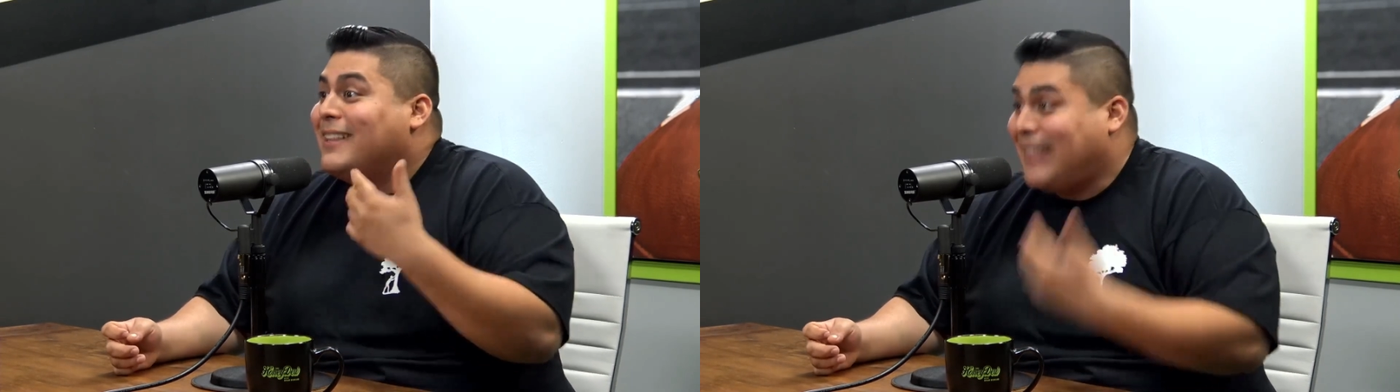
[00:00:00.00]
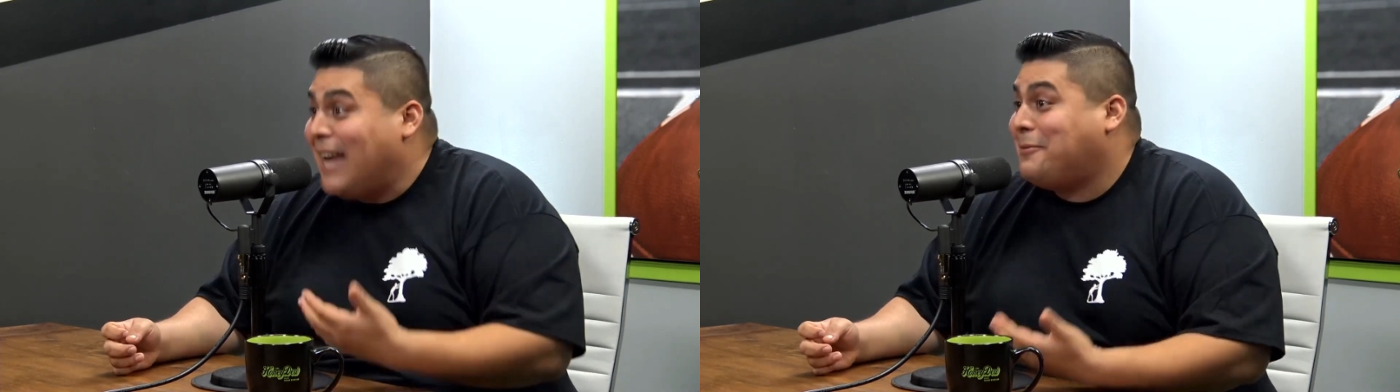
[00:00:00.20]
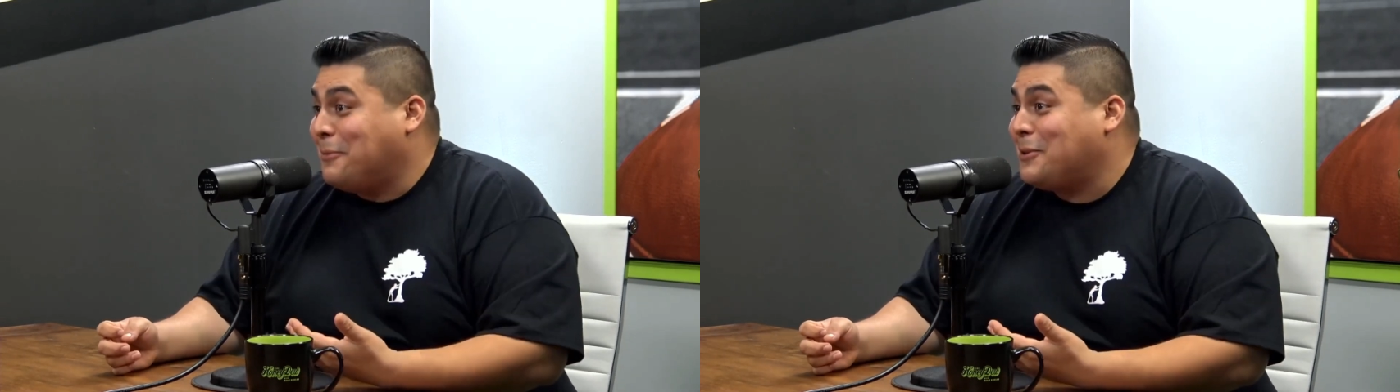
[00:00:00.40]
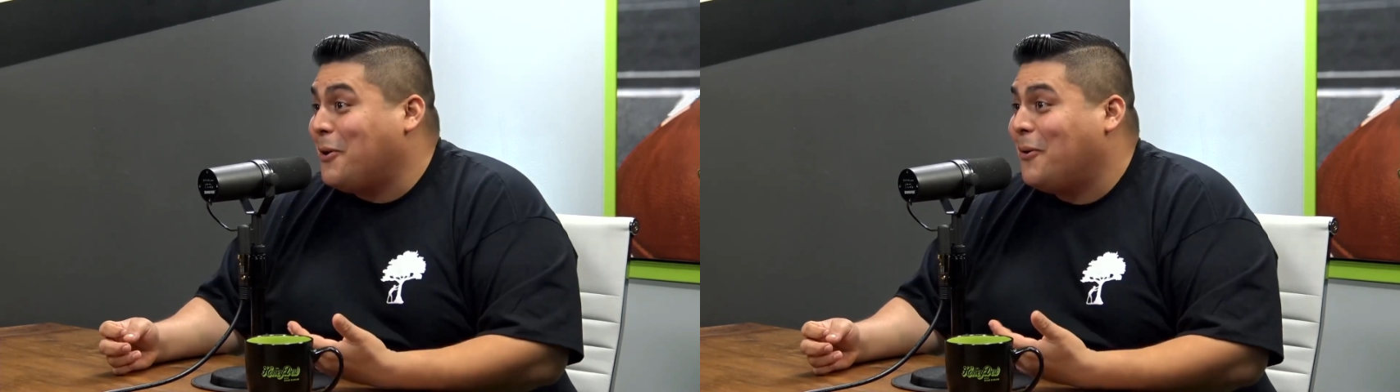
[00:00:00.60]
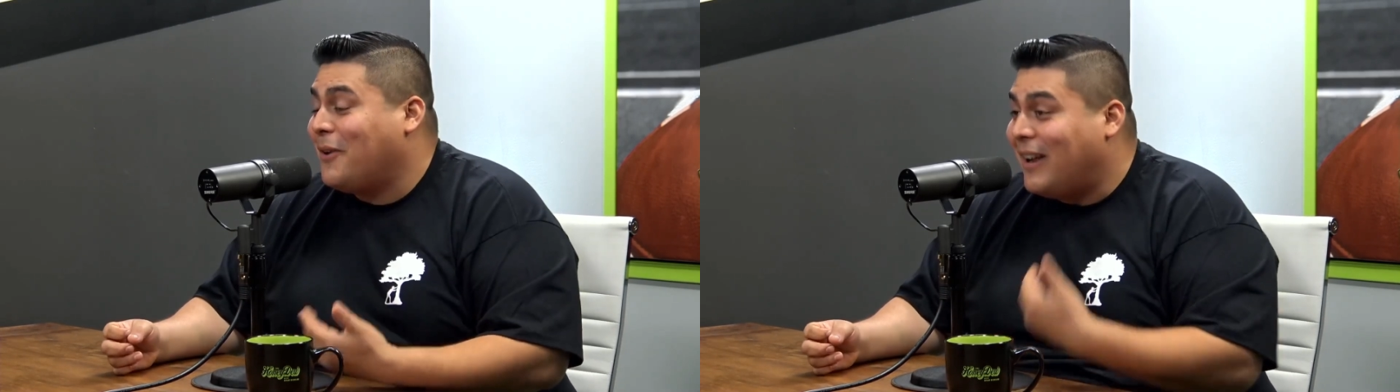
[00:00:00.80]
That's what was
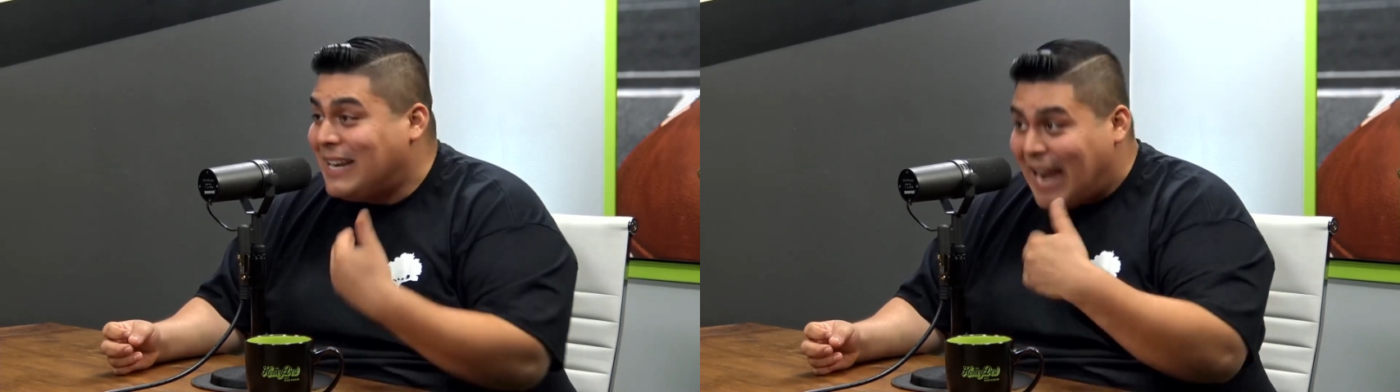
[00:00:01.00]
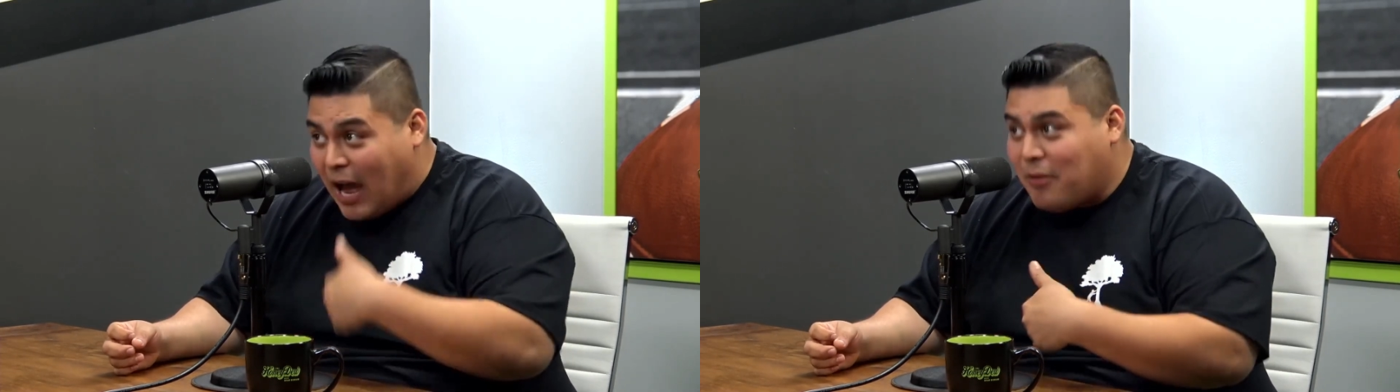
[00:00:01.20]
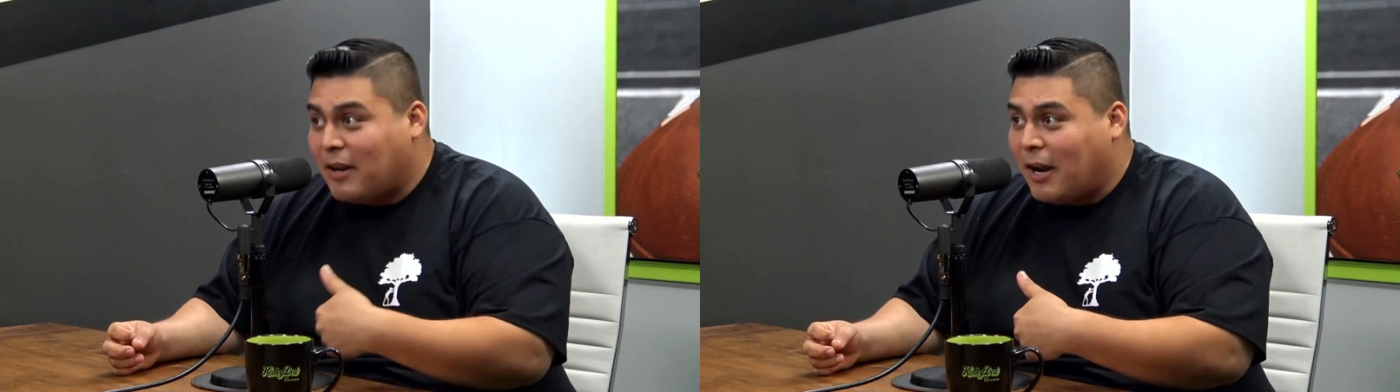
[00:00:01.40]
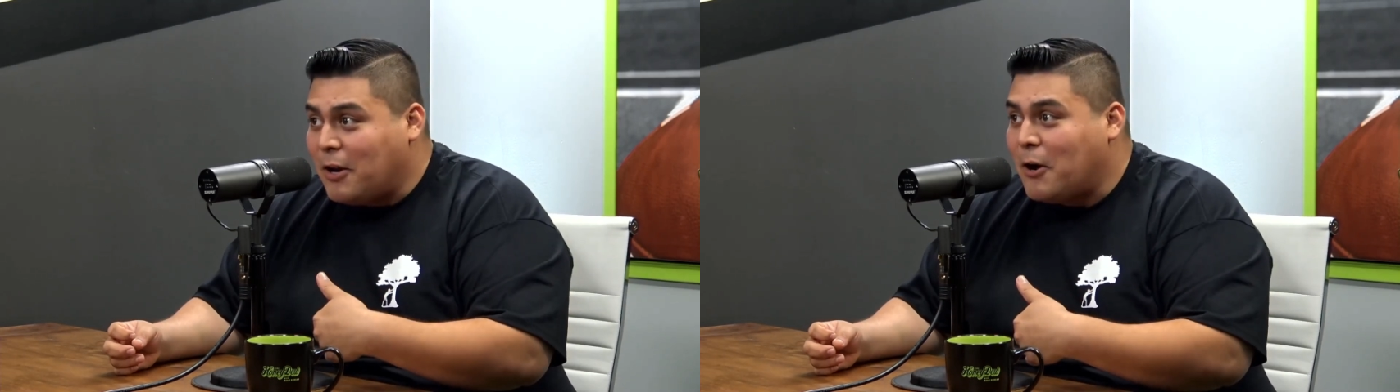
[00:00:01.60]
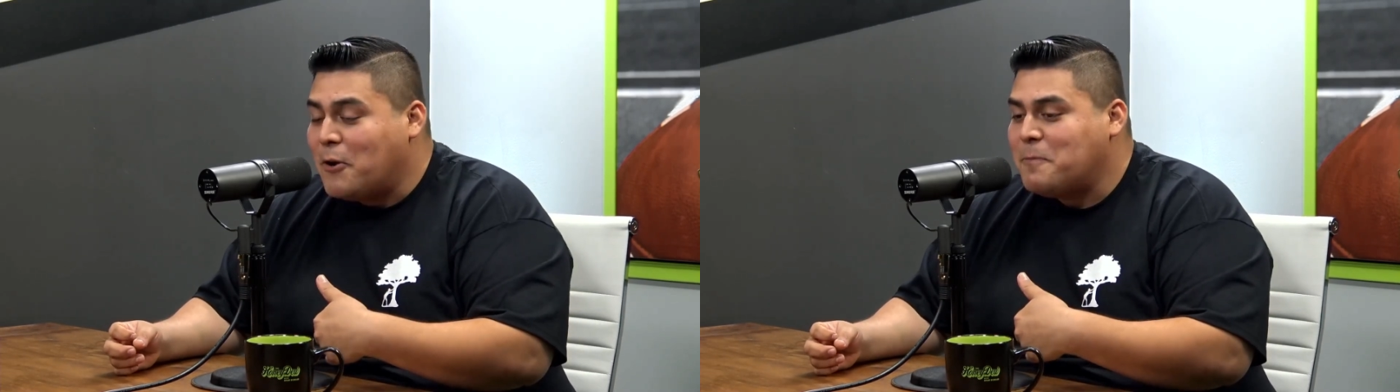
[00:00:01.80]
going on now that I
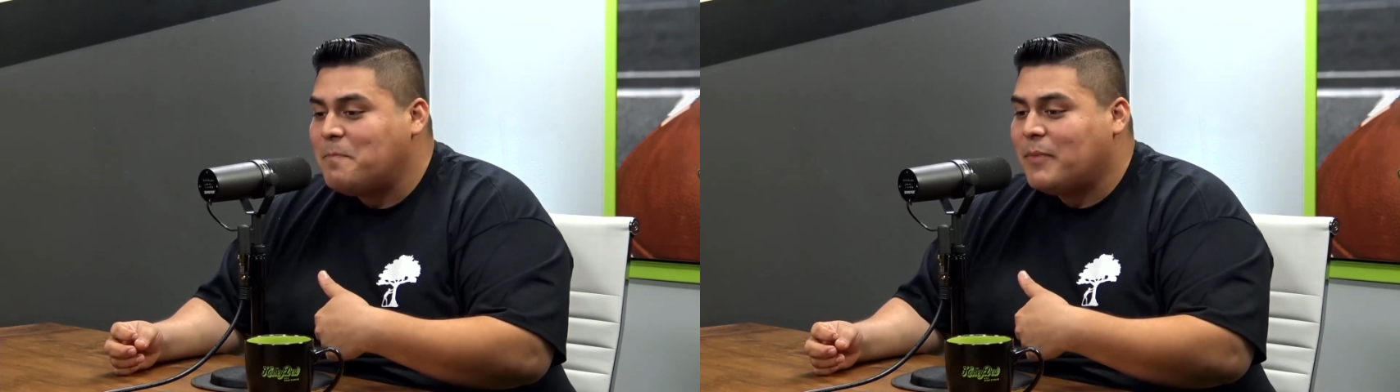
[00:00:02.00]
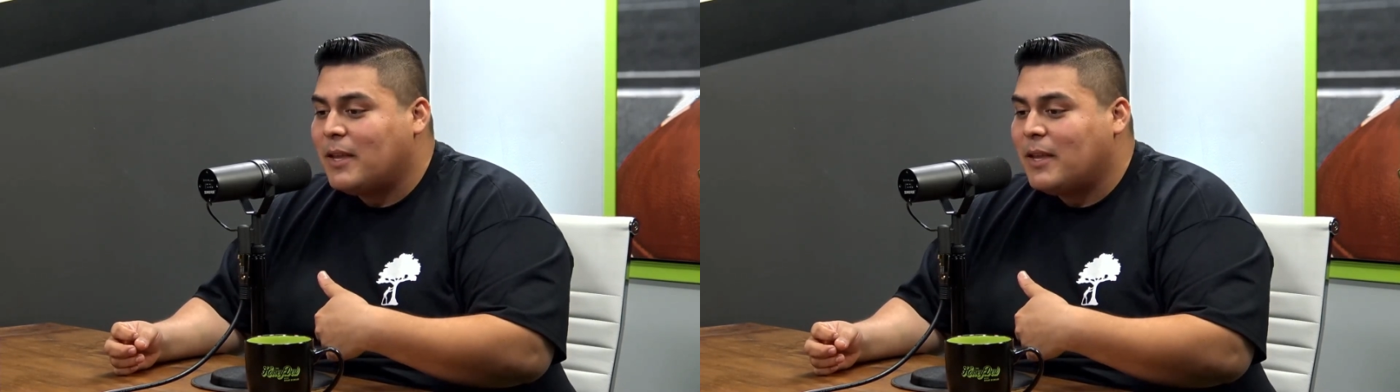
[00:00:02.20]
know.